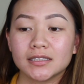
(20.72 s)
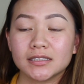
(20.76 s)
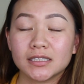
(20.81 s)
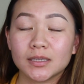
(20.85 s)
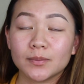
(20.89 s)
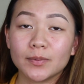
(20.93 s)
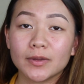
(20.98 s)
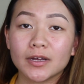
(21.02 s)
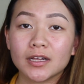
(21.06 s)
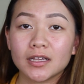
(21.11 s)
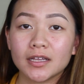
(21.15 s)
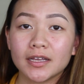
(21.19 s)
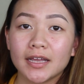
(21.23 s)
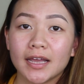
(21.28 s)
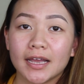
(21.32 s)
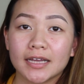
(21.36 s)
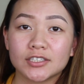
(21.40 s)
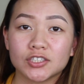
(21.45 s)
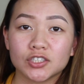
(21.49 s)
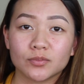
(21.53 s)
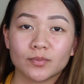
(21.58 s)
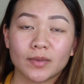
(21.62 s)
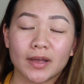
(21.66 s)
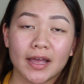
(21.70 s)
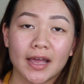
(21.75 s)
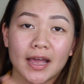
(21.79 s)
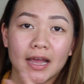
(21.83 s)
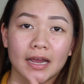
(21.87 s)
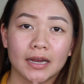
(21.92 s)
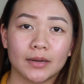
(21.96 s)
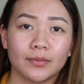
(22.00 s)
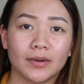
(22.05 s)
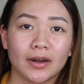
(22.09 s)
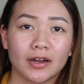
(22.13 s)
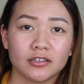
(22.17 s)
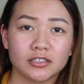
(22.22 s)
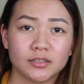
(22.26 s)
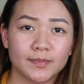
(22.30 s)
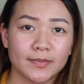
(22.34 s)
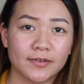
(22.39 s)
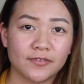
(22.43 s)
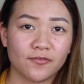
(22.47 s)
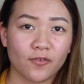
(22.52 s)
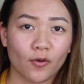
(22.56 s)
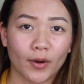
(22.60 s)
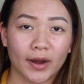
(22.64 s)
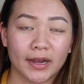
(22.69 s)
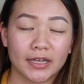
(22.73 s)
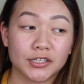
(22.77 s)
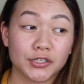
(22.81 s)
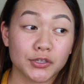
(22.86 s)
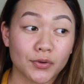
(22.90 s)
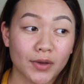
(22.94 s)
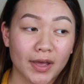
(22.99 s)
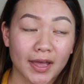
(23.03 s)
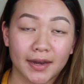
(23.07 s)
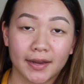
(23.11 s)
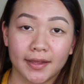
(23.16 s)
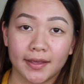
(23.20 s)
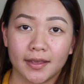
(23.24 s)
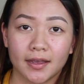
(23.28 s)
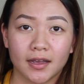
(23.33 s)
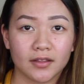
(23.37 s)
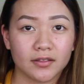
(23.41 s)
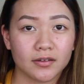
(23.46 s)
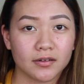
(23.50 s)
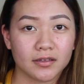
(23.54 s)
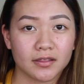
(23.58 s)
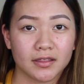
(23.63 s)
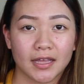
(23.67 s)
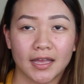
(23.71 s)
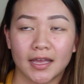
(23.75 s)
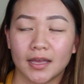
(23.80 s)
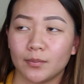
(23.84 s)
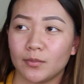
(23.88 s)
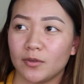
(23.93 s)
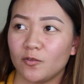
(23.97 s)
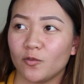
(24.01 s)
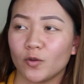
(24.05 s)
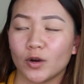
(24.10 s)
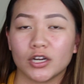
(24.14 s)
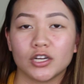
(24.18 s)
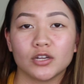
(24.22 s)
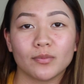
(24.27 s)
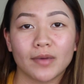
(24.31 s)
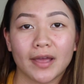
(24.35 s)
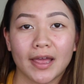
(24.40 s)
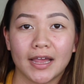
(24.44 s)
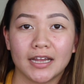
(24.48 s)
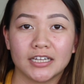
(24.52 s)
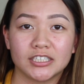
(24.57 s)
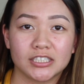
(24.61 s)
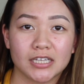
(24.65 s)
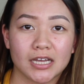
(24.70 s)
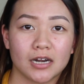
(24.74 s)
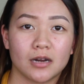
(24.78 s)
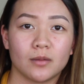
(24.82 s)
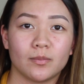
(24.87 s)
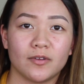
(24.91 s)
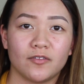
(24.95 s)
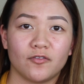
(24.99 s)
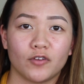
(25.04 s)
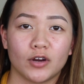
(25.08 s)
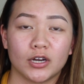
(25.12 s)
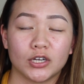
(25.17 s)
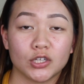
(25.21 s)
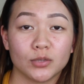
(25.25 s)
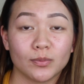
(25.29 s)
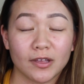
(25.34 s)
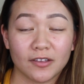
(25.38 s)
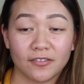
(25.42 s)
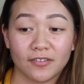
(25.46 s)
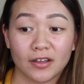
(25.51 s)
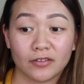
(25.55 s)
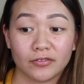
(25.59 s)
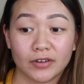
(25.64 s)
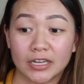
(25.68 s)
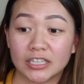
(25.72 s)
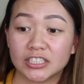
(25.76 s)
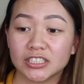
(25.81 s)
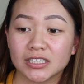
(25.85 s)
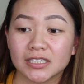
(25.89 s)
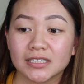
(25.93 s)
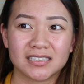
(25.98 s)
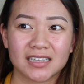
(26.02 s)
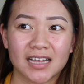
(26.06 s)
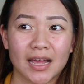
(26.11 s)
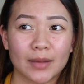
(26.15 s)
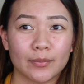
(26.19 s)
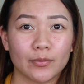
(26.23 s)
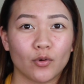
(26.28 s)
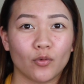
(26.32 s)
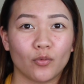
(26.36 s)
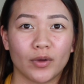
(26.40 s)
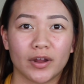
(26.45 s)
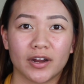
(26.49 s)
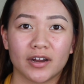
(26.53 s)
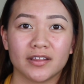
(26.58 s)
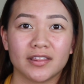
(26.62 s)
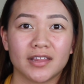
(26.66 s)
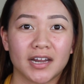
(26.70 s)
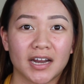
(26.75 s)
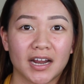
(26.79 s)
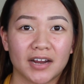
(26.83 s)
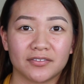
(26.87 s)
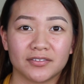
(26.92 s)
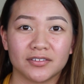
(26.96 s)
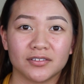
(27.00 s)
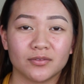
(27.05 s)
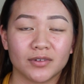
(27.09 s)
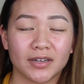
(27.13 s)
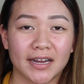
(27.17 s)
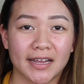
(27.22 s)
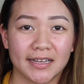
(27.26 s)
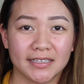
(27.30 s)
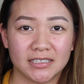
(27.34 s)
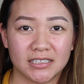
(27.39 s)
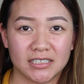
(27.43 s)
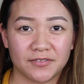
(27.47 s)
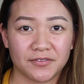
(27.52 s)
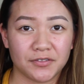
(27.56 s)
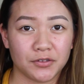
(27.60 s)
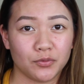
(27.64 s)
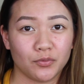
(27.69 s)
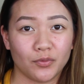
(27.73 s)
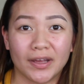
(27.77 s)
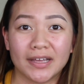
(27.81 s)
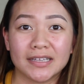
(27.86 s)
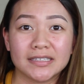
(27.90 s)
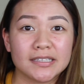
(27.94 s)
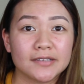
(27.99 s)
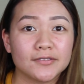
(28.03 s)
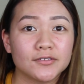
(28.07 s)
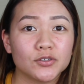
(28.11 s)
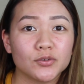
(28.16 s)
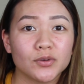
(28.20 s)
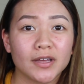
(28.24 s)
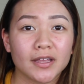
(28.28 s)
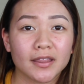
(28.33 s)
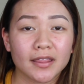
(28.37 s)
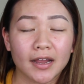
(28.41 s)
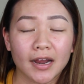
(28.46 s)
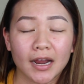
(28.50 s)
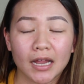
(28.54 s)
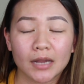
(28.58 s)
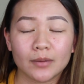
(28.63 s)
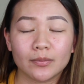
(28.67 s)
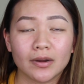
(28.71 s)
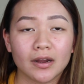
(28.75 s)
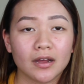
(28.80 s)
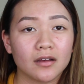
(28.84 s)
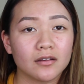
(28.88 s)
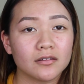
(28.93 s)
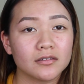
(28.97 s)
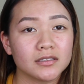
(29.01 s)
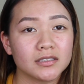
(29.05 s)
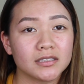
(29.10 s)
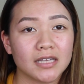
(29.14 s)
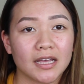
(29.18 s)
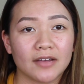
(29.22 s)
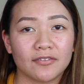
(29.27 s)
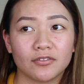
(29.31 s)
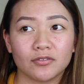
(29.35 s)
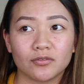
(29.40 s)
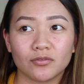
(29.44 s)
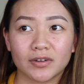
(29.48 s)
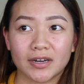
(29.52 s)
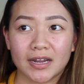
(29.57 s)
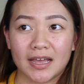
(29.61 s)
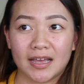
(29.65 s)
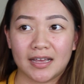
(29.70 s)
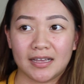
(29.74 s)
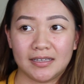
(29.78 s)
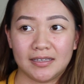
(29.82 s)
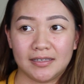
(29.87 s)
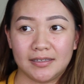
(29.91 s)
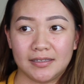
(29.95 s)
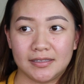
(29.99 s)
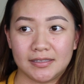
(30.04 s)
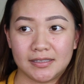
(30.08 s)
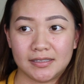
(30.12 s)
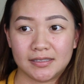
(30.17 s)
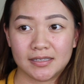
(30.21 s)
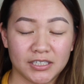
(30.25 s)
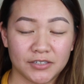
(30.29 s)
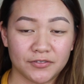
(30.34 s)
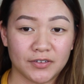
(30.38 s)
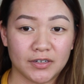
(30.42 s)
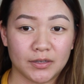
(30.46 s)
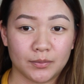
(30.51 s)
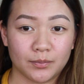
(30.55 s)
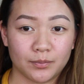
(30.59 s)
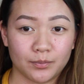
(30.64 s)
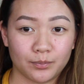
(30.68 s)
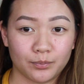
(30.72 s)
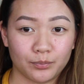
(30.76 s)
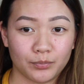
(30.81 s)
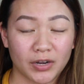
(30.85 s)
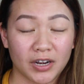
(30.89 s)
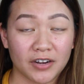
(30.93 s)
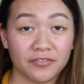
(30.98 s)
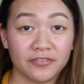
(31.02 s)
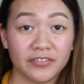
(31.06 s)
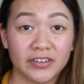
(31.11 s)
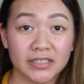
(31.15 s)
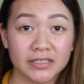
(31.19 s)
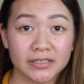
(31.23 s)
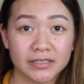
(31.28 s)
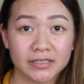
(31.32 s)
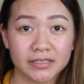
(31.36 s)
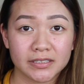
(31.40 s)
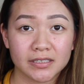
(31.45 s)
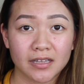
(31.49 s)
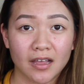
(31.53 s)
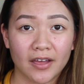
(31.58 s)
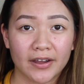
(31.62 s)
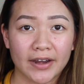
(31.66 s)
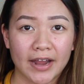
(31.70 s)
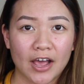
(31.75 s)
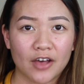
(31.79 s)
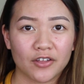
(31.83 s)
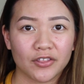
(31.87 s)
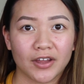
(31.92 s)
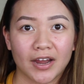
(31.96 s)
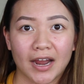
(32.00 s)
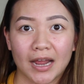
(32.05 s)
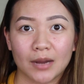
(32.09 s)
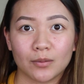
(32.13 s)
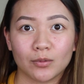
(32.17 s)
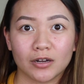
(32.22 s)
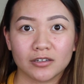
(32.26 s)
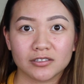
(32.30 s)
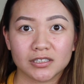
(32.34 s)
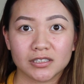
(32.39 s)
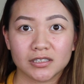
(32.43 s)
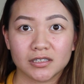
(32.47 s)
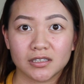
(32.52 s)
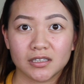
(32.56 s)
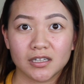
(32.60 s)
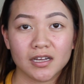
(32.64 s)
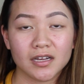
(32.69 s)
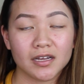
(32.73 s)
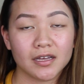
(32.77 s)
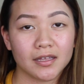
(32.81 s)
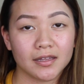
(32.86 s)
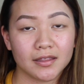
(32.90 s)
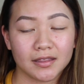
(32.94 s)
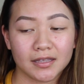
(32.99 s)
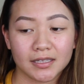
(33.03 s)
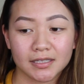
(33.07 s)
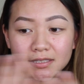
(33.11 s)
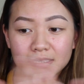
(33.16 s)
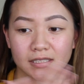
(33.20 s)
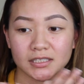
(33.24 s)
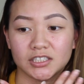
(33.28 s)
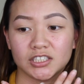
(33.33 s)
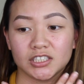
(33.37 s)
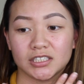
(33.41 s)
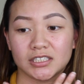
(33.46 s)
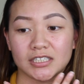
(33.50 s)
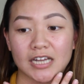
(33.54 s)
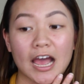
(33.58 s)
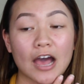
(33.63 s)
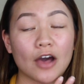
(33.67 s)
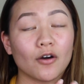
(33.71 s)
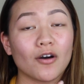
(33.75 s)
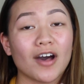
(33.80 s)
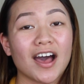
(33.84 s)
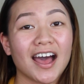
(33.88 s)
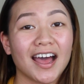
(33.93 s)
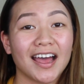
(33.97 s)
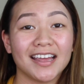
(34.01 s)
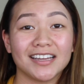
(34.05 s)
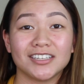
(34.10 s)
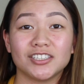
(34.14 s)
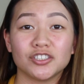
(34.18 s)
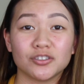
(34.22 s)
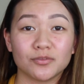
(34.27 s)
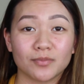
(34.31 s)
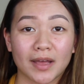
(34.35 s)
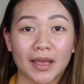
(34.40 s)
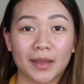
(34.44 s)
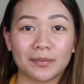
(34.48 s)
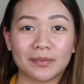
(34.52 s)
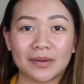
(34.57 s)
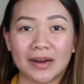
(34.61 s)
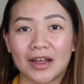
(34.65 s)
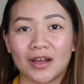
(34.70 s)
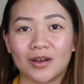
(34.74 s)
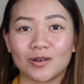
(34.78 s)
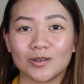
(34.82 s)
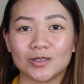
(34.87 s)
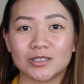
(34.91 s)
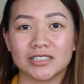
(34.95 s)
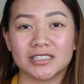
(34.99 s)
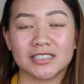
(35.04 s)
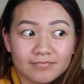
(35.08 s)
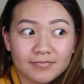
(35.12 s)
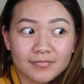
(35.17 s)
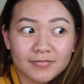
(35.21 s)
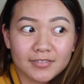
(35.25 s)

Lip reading: Typically, I do my eyebrows before I do any other thing, before I do my eyeshadow, before I do my foundation. I'm aware that everyone has different ways of doing their eyebrows. Everyone has different preference on how their eyebrows look. This is just how I do my brows.